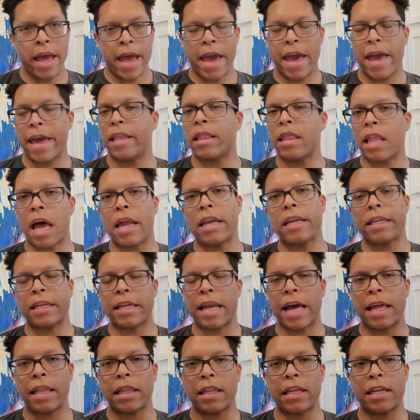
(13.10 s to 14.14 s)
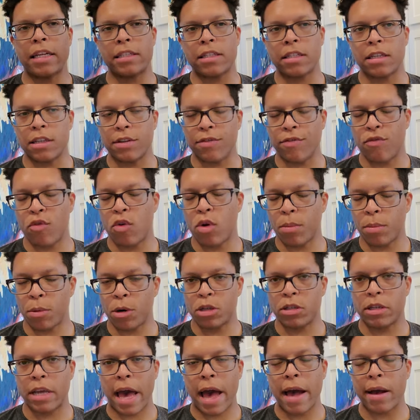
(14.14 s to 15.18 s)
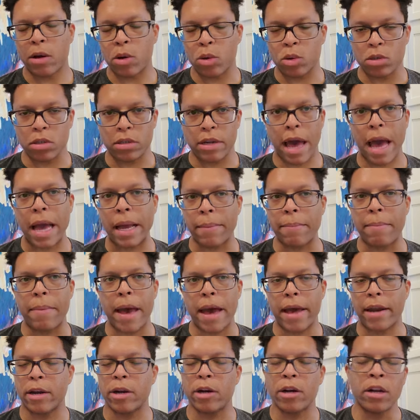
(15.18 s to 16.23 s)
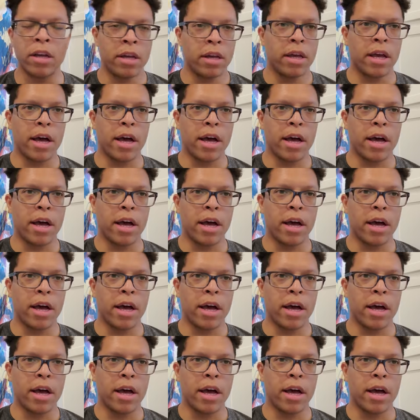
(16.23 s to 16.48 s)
Headlining that list is former tackle Zach Banner.